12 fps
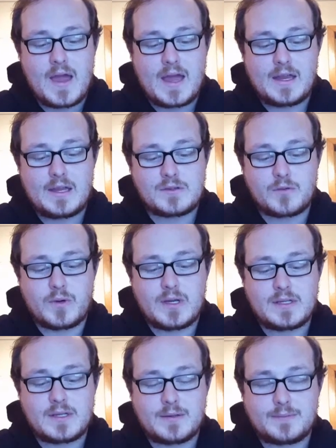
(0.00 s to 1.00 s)
And as
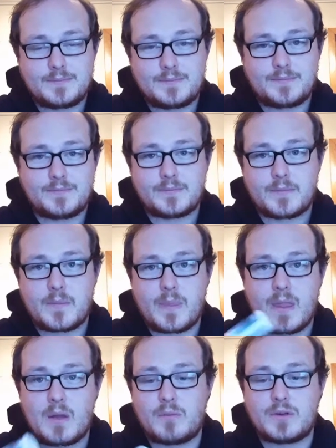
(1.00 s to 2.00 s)
always,
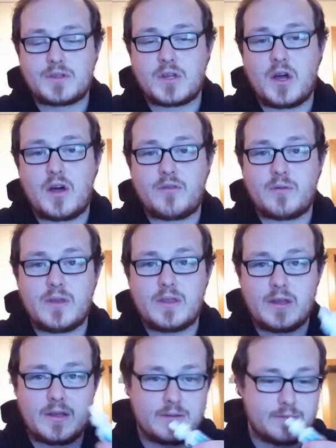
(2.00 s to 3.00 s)
we'll start off
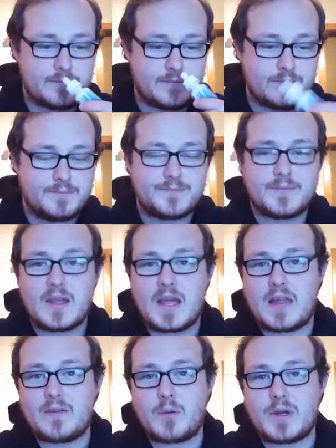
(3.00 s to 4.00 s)
with,
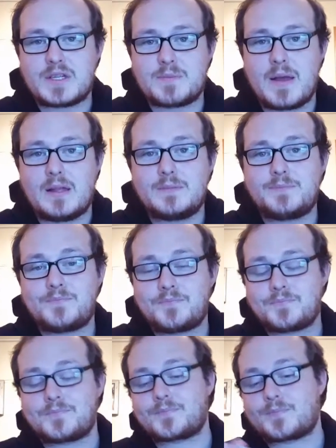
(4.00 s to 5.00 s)
I'll have a quick smell,
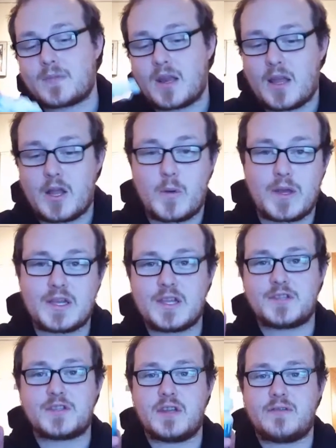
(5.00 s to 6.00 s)
a quick
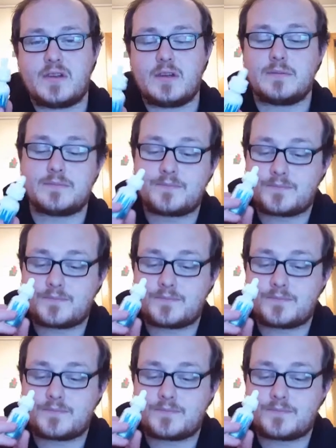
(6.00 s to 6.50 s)
snifter,